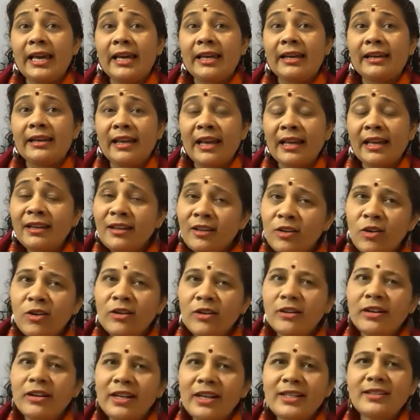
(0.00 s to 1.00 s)
ran an
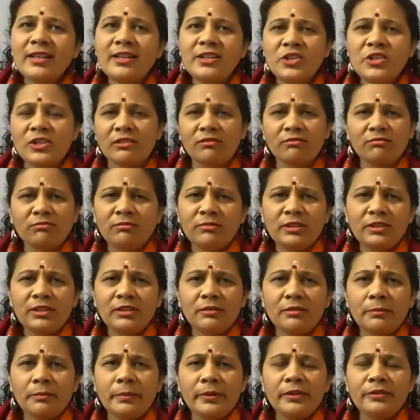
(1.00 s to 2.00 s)
organization. They
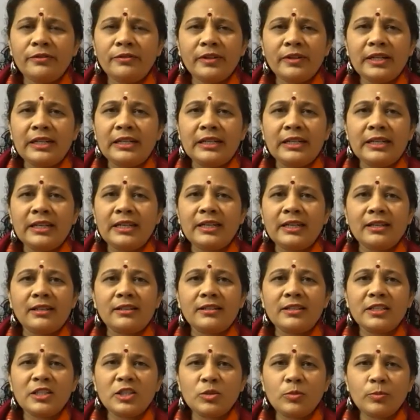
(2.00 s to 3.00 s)
were perfectly
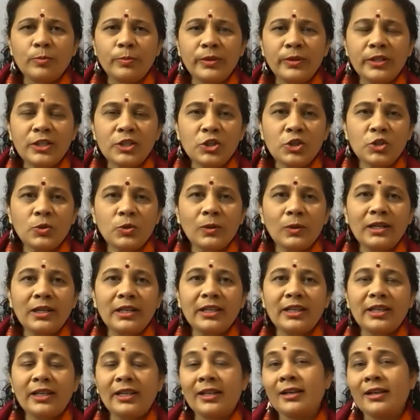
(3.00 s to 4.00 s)

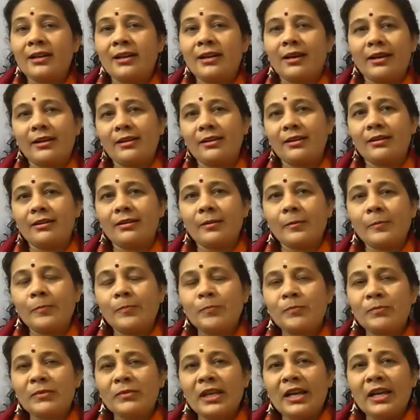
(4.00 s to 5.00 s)
spiritually inclined.
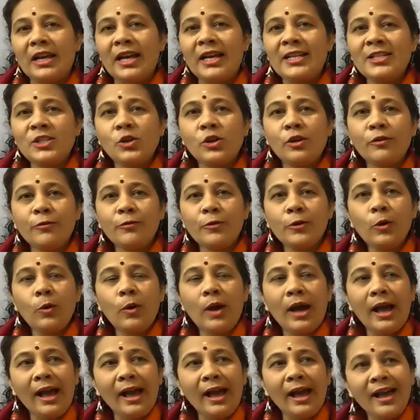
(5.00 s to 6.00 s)
And so if you
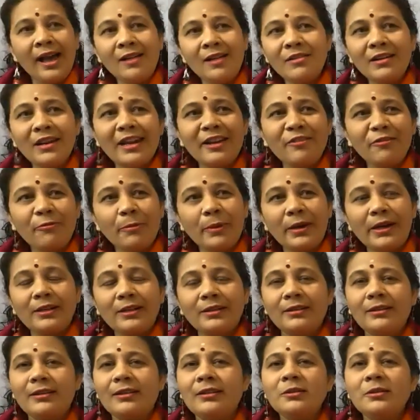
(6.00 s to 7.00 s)
have a life
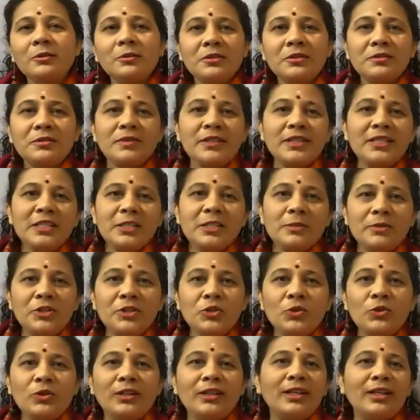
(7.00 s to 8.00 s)
partner who is very
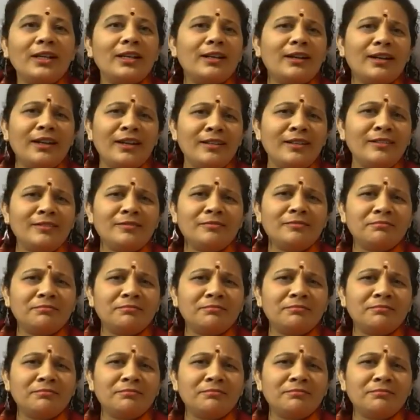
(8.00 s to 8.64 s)
spiritually inclined,